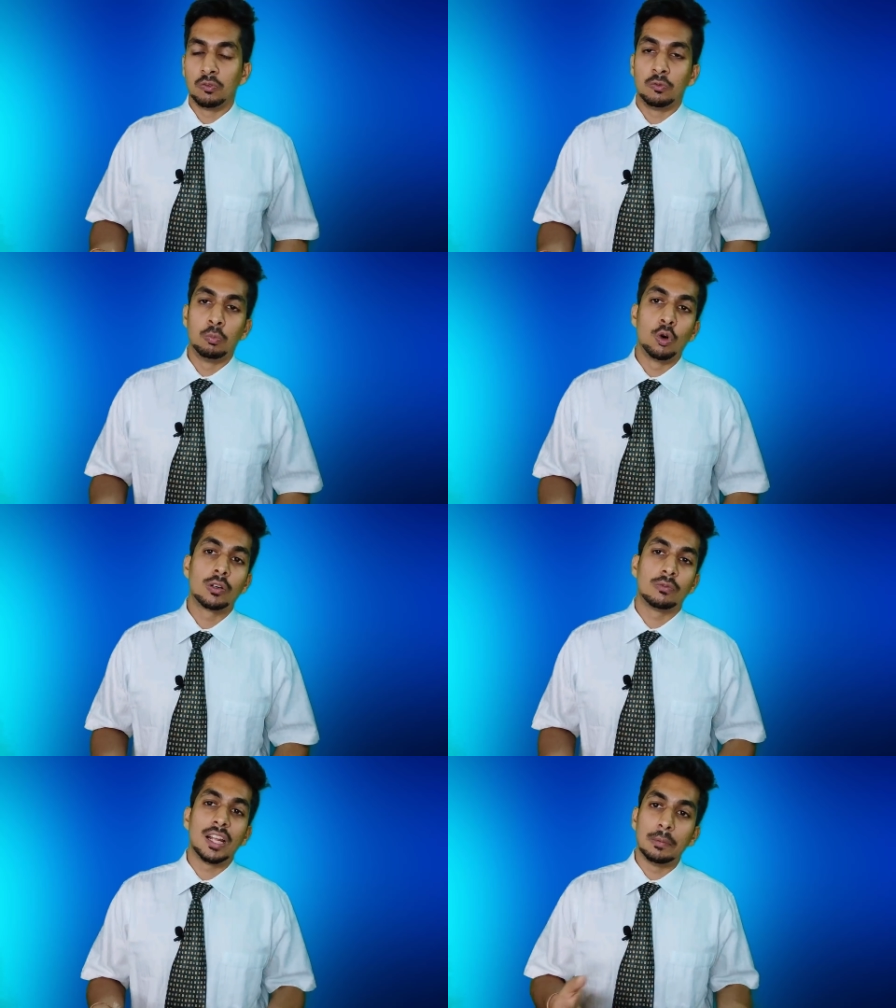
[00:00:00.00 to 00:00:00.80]

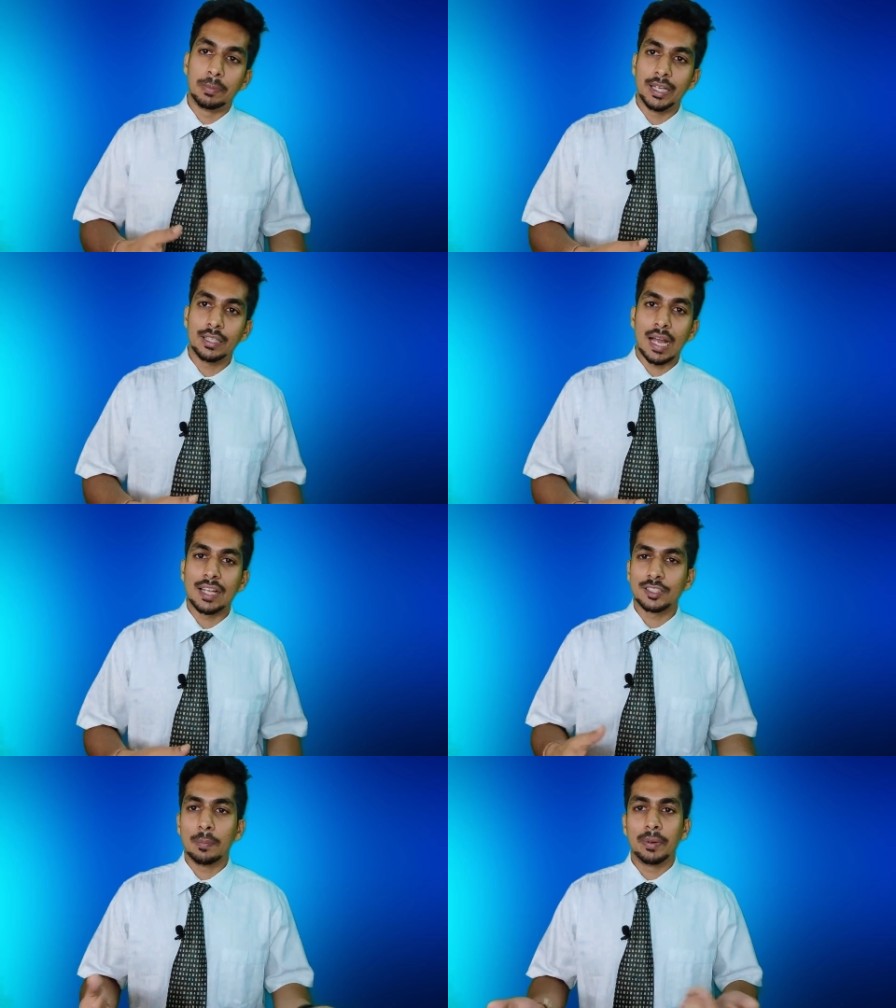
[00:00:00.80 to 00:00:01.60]
more well paid
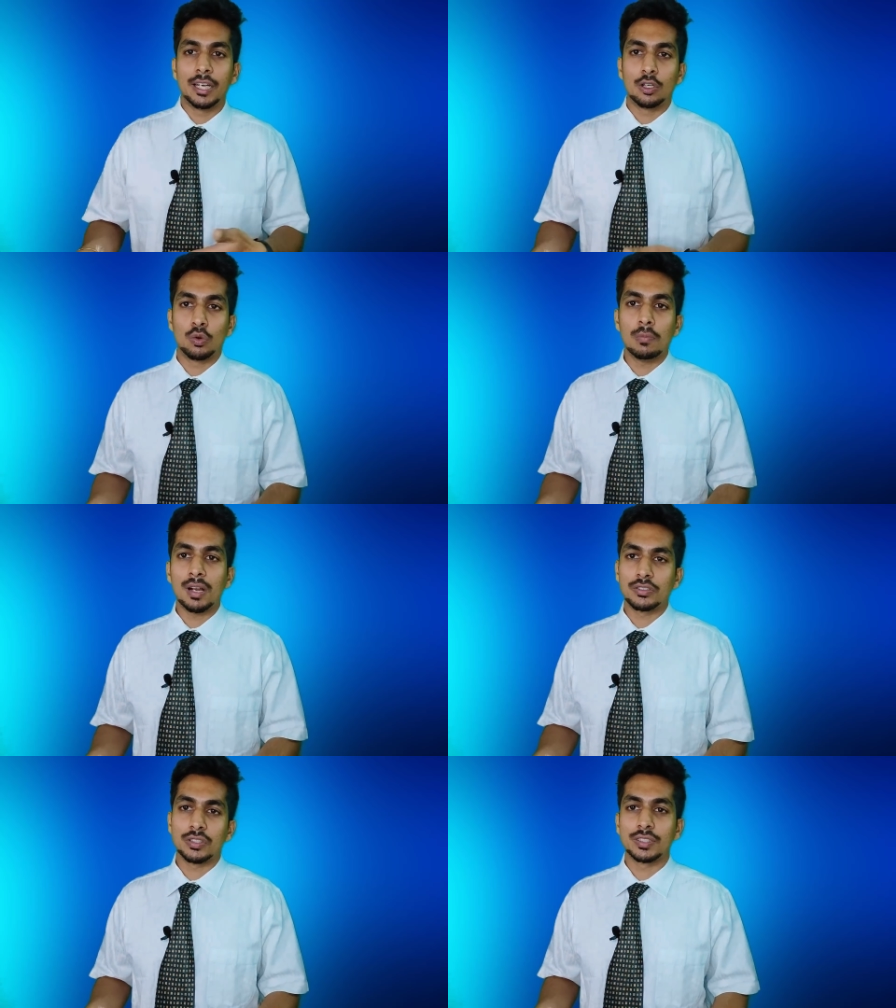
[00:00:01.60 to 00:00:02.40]
as compared to a
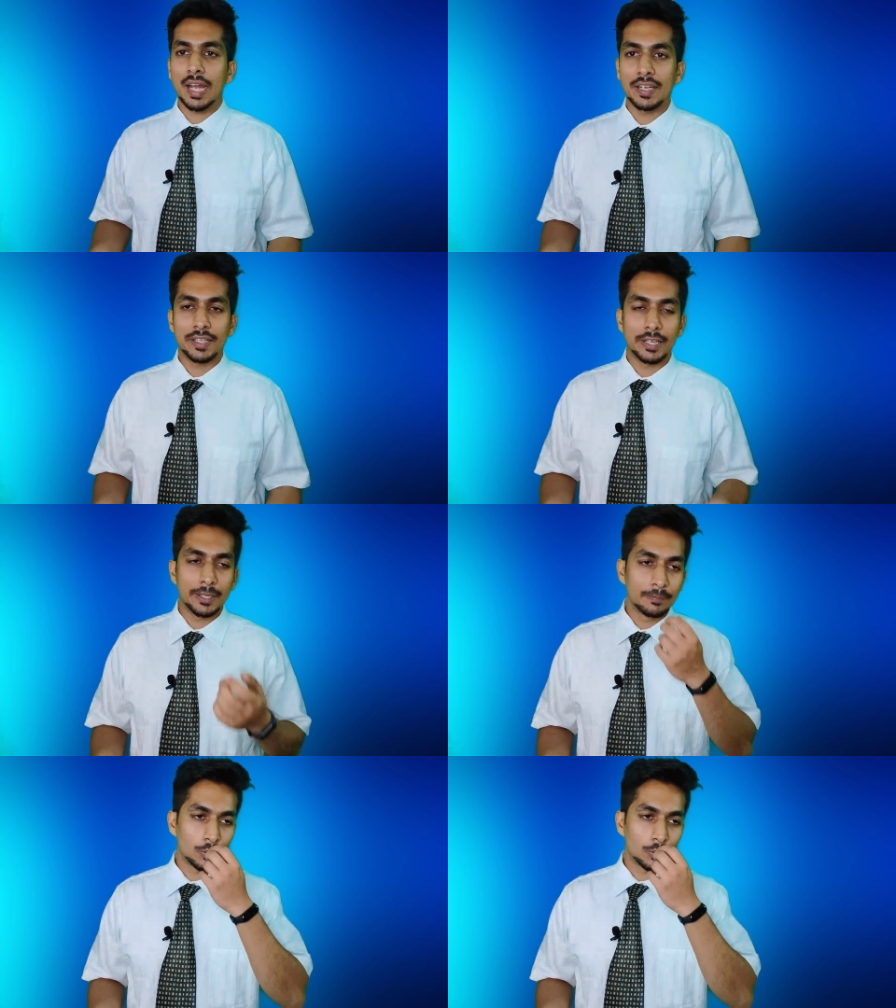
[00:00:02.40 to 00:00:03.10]
master's candidate.